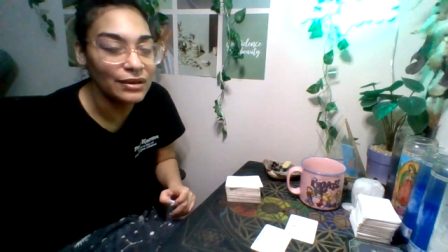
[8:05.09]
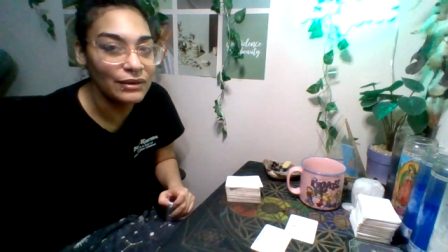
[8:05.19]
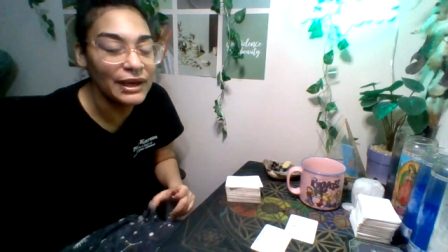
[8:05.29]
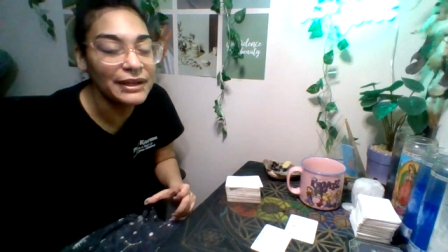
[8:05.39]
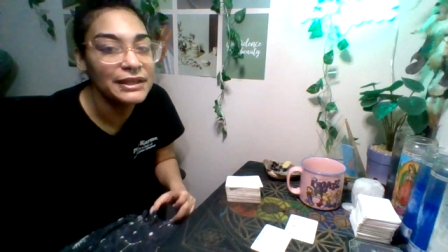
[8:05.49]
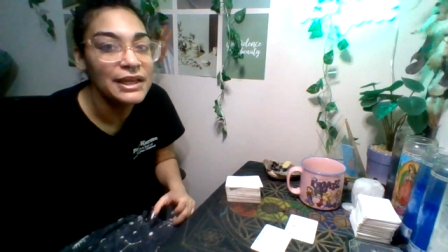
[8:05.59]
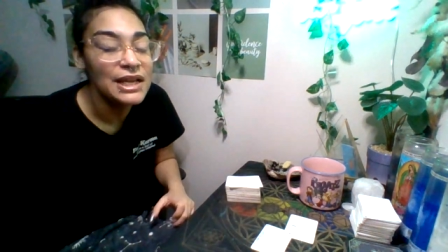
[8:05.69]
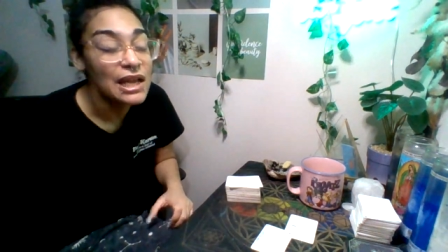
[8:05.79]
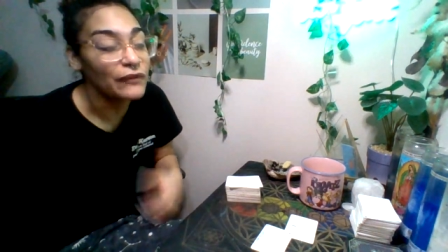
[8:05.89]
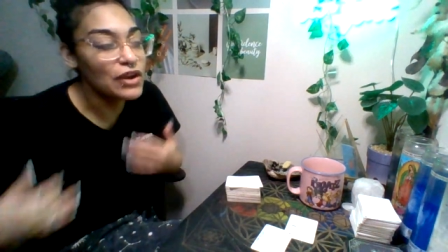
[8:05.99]
right?
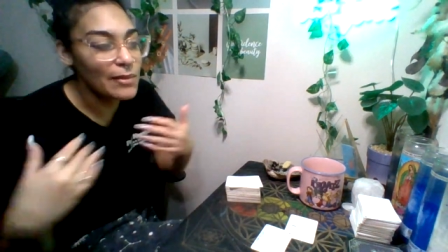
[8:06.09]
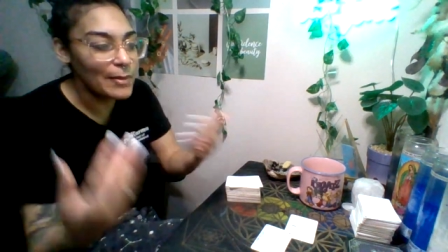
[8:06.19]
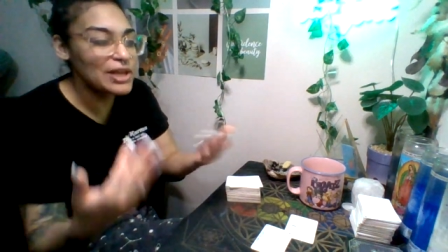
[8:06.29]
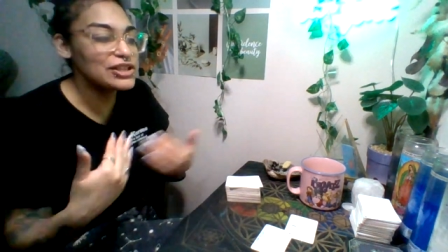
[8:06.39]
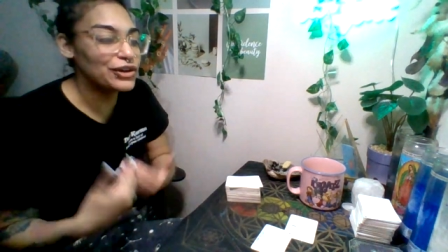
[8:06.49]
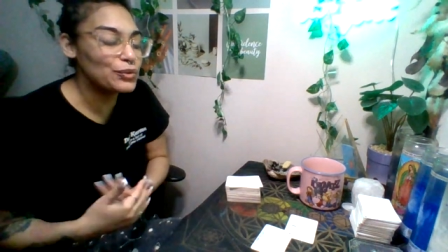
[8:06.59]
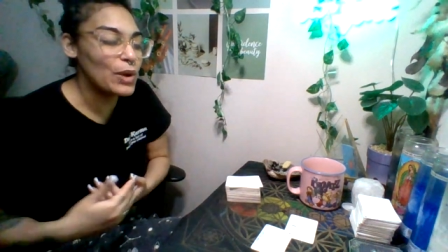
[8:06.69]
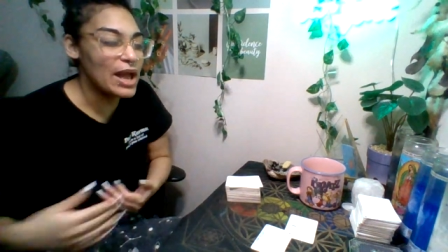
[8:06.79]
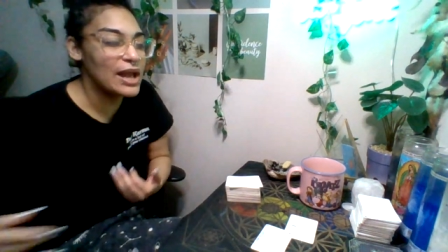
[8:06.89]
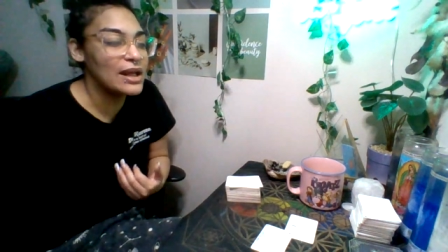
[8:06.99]
If you come at me a certain
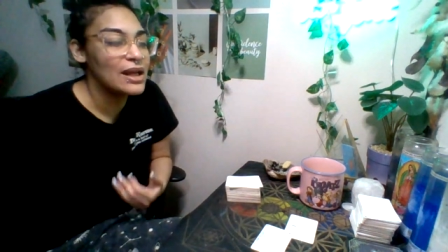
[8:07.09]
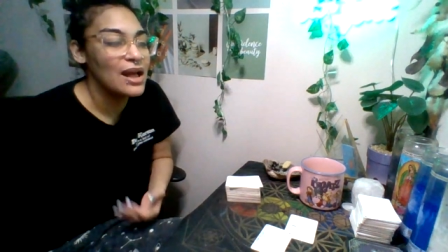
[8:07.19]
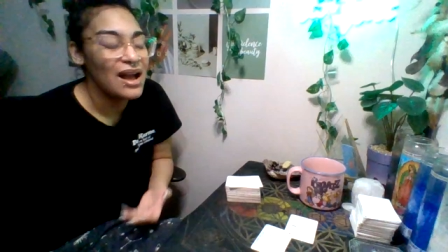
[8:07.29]
way,